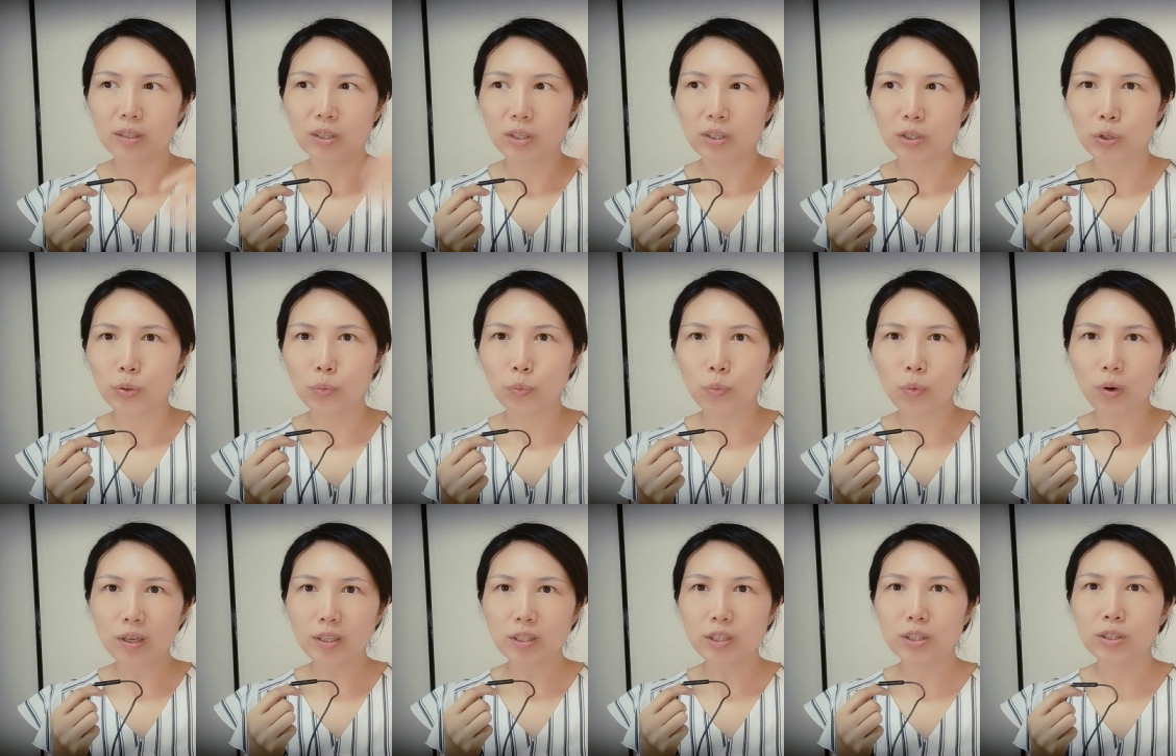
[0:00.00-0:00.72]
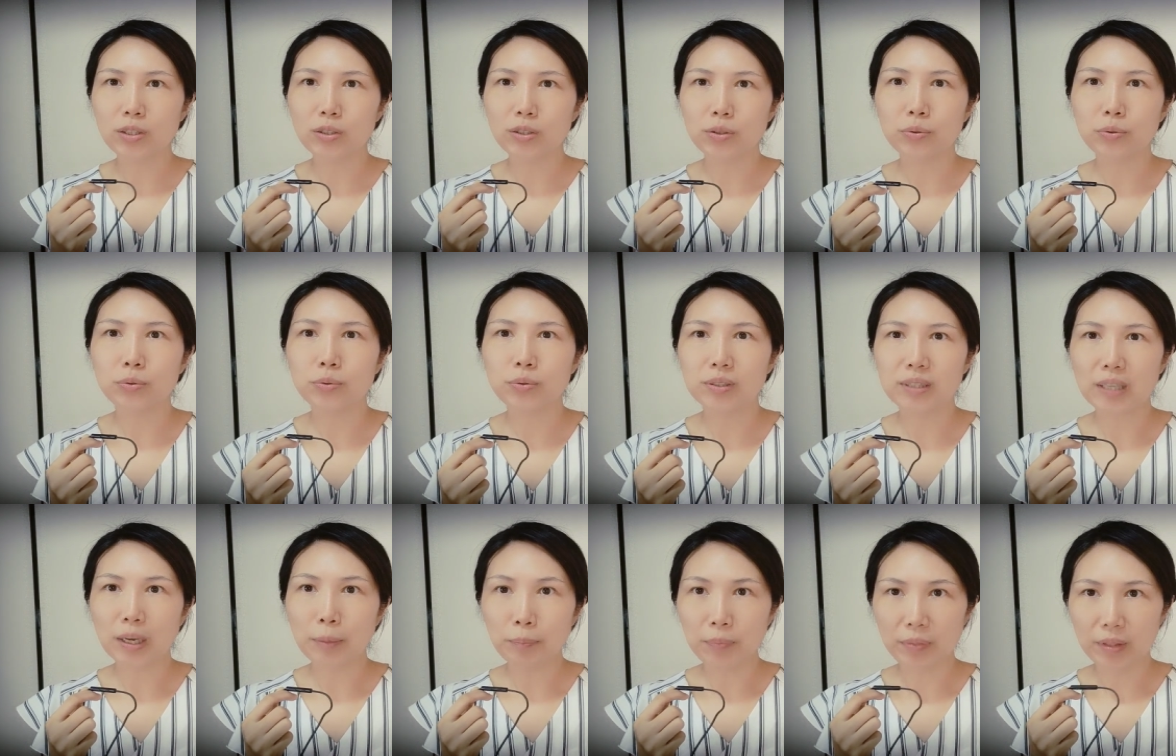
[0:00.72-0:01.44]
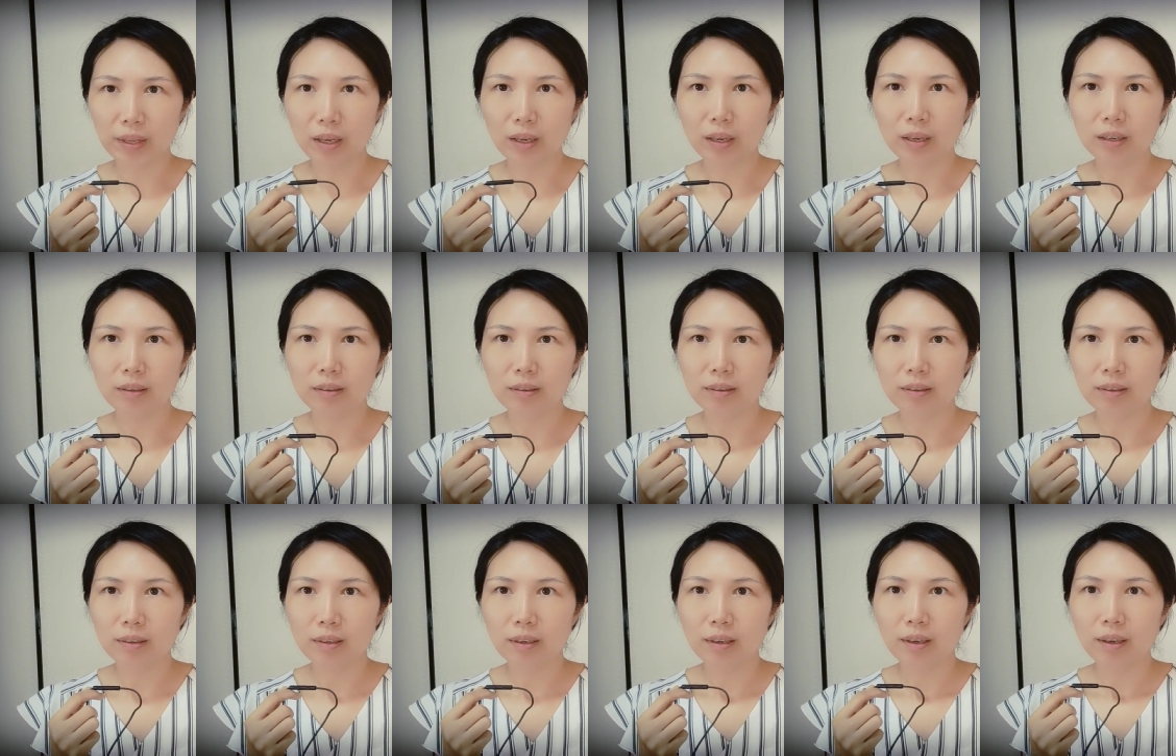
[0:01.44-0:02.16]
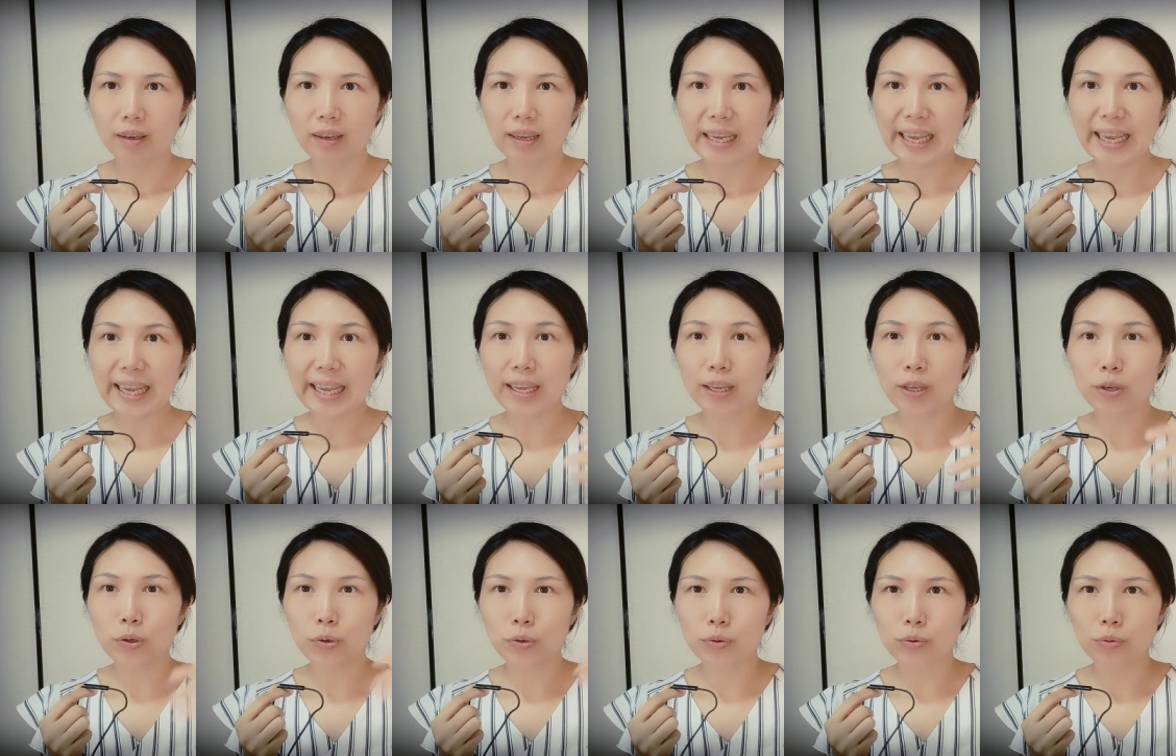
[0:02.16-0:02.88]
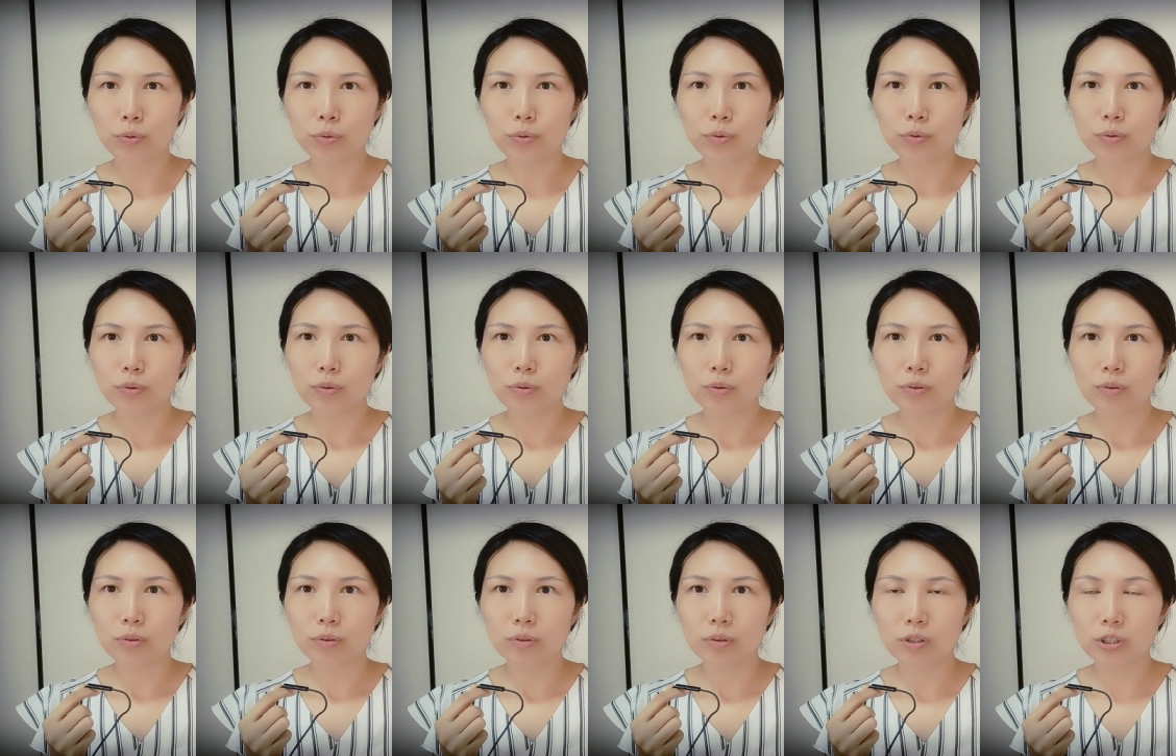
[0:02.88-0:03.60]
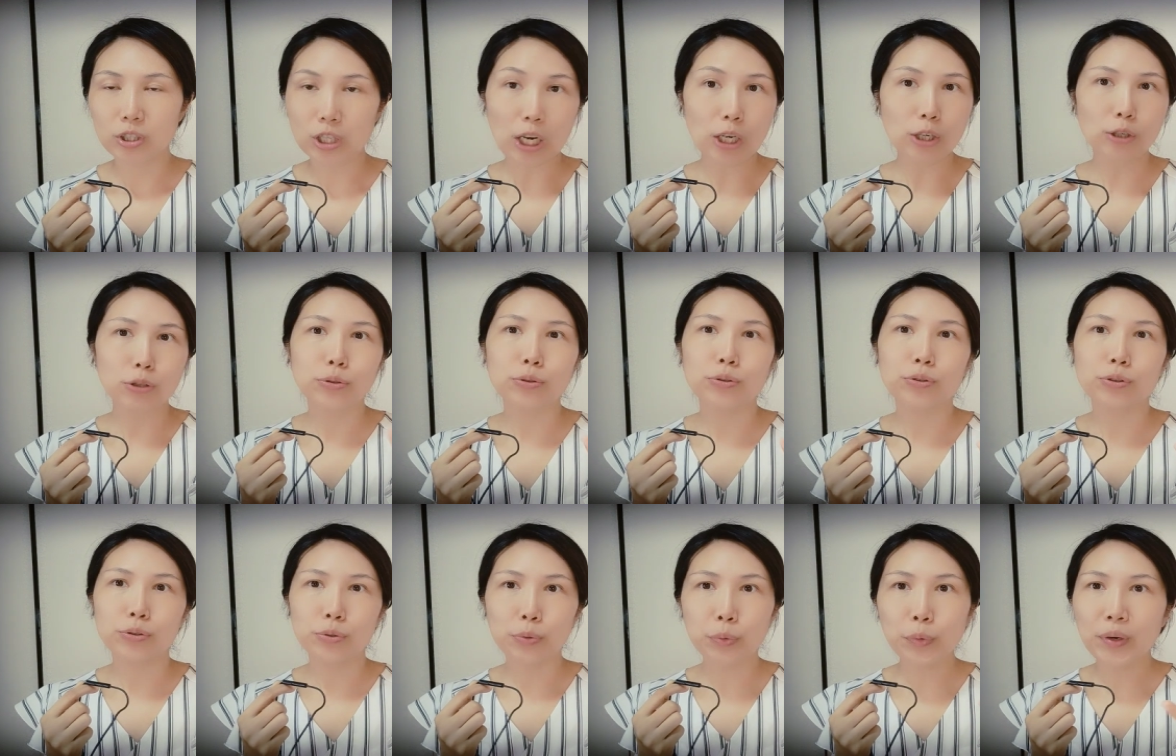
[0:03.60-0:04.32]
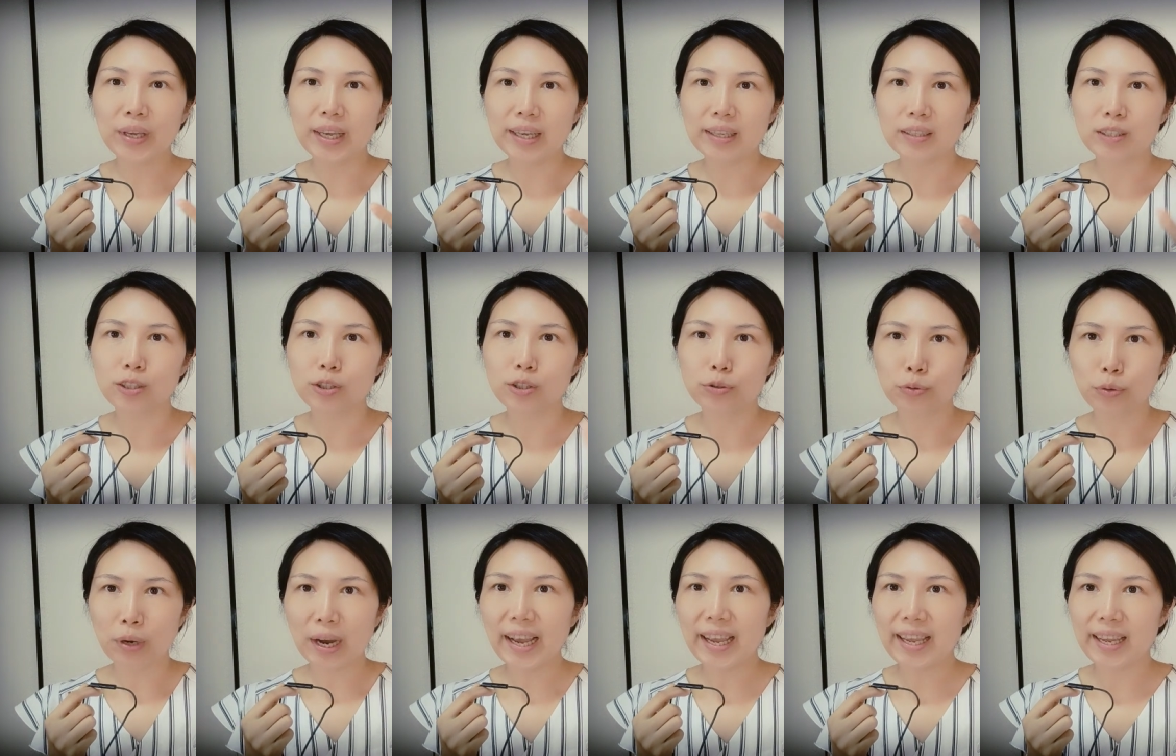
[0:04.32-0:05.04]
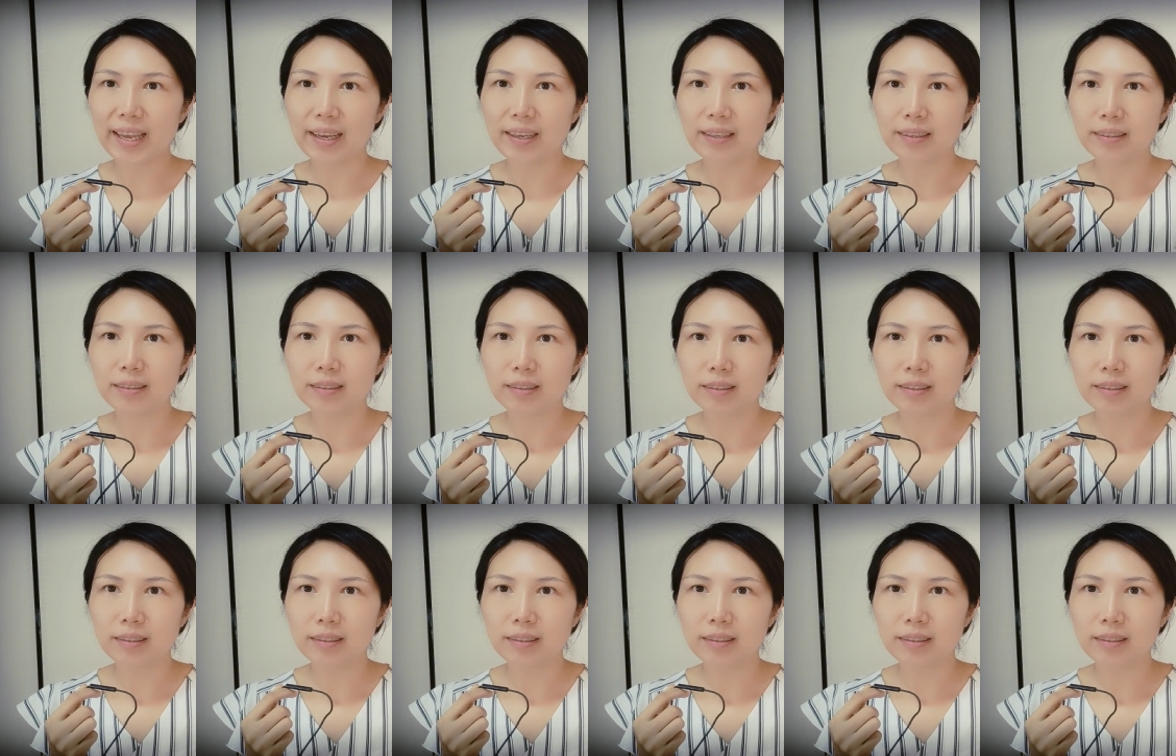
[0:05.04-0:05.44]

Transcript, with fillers: you want to do something, and you start to do it, try it,